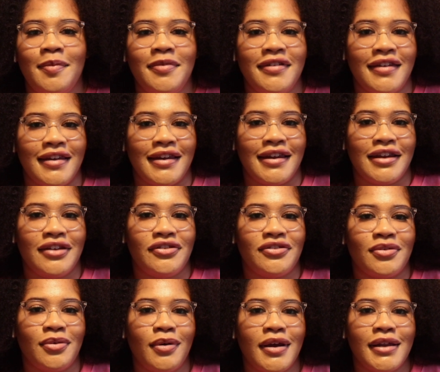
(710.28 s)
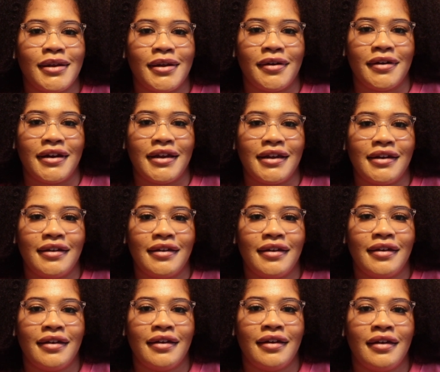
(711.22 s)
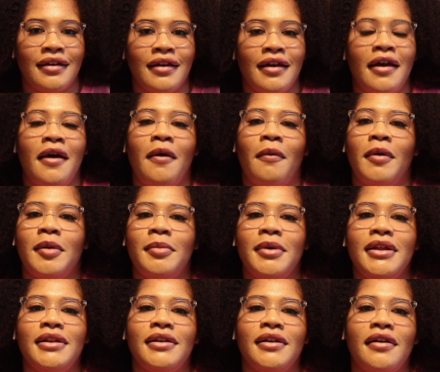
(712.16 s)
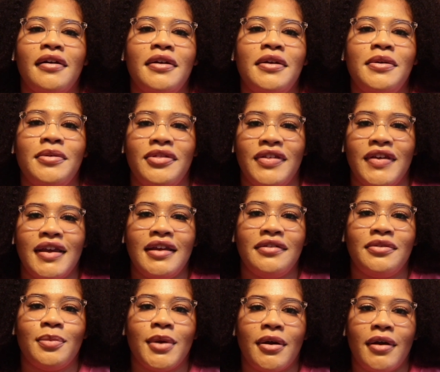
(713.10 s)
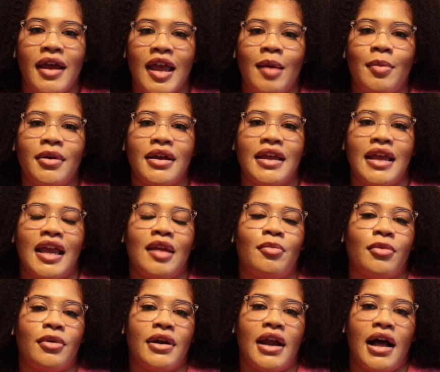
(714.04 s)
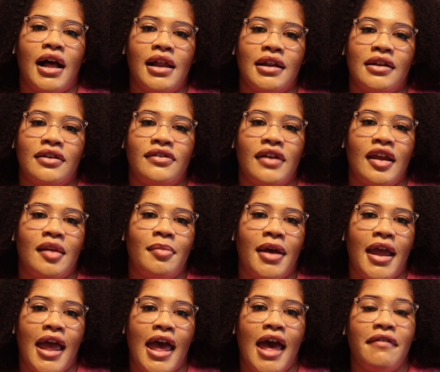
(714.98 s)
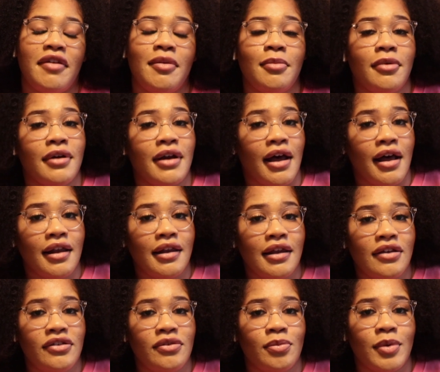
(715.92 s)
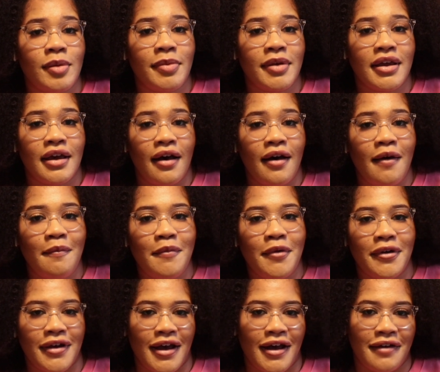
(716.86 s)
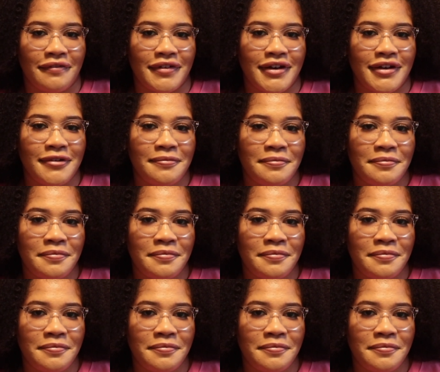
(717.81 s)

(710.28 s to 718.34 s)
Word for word: 10, enjoy learning. When we learn new things, we are able to gain more knowledge, and by having more knowledge, we become more confident.